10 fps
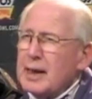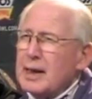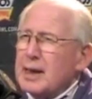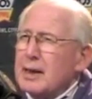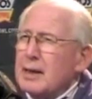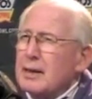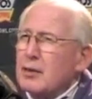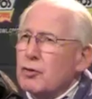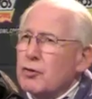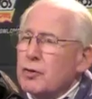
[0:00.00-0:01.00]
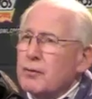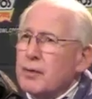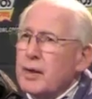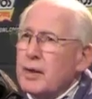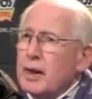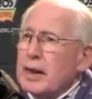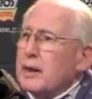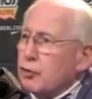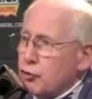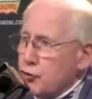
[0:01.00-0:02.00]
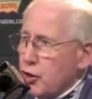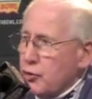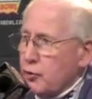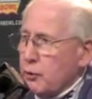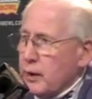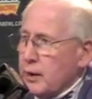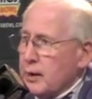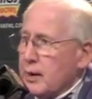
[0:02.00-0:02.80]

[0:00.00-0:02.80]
and he is genuine,